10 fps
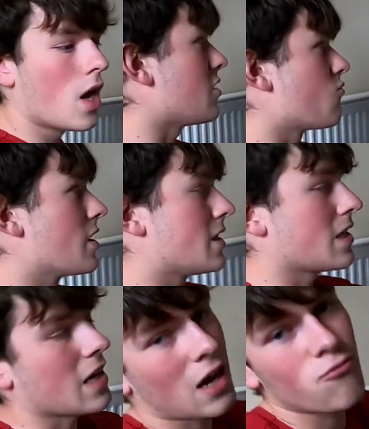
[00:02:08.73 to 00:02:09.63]
It's really
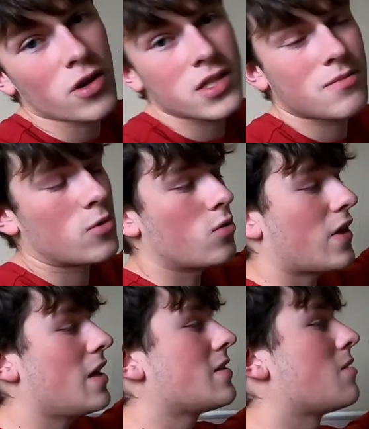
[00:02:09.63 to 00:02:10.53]
sick, runs smooth,
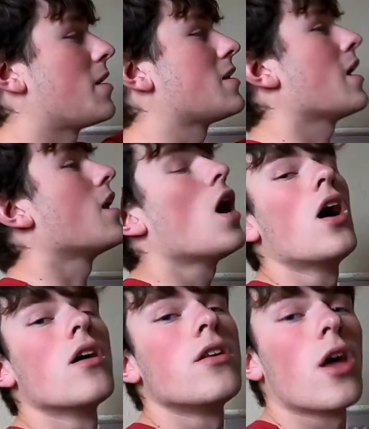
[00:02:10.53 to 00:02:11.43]
easy to maintain,
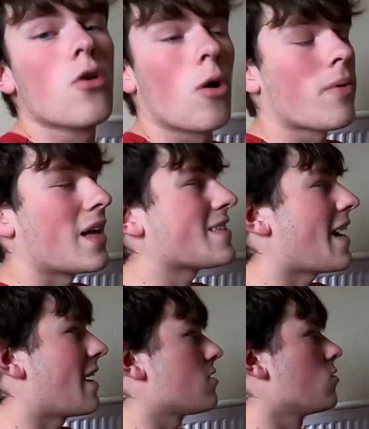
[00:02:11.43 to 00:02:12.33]
no complaints
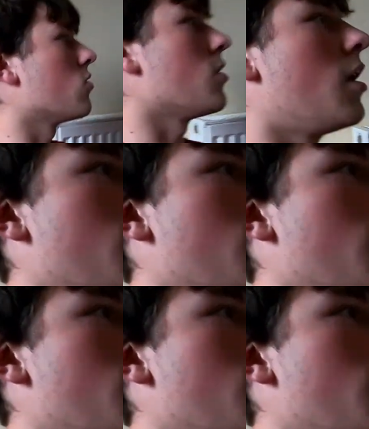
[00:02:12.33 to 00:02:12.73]
at all.